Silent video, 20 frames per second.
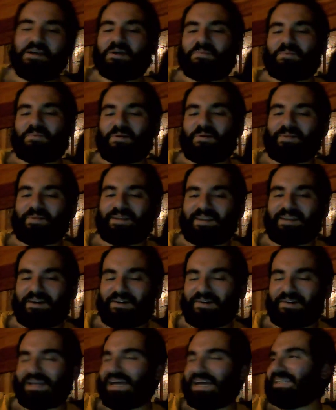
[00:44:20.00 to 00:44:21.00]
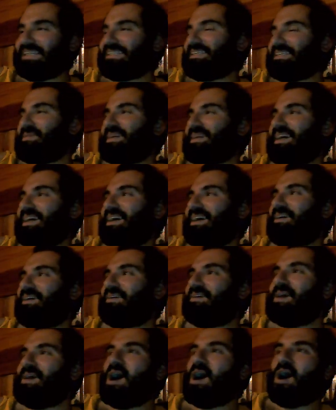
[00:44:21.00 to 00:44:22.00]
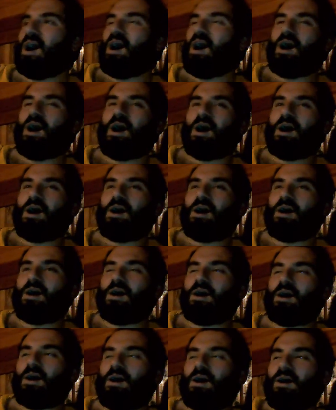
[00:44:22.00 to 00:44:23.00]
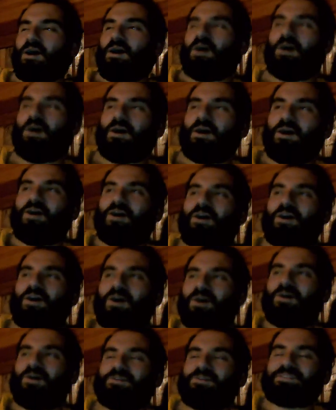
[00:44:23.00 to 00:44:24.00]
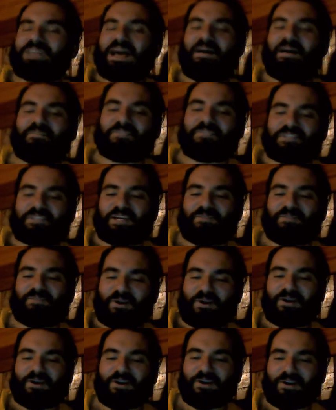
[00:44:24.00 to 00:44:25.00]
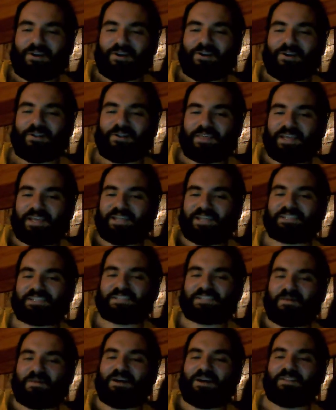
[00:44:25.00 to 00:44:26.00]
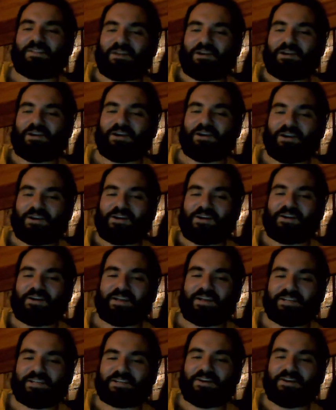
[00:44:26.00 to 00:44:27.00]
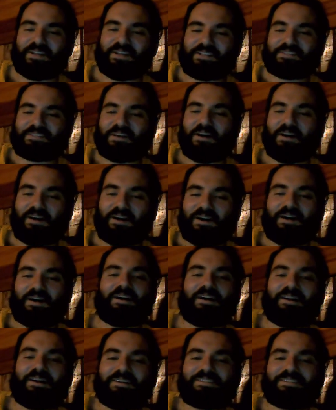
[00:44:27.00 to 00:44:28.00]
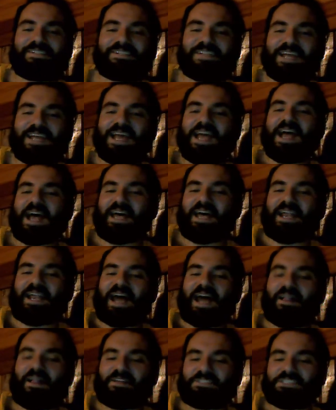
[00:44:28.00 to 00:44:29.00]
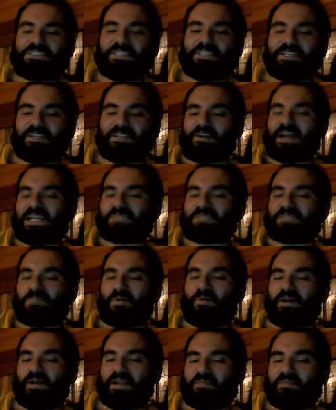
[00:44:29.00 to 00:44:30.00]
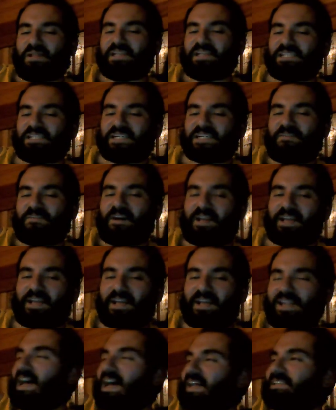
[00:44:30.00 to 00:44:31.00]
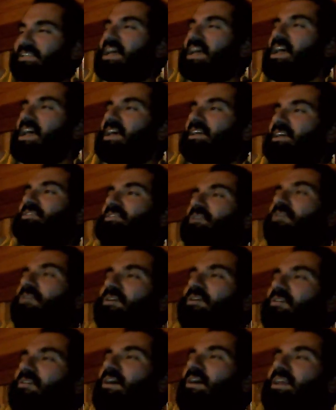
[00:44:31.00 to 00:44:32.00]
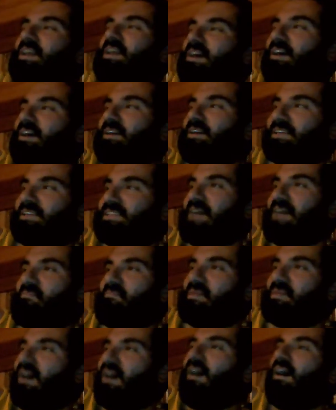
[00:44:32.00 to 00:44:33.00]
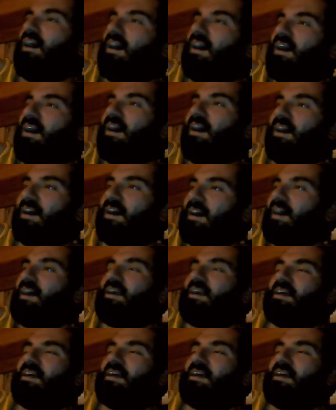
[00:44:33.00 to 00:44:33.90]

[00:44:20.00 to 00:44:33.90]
but so we go, "Oh, Davos Seaworth, he's a smuggler. He's good at darts. Analogy to grasp it when he plays his fucking class. He stole a crate of onions and me heart.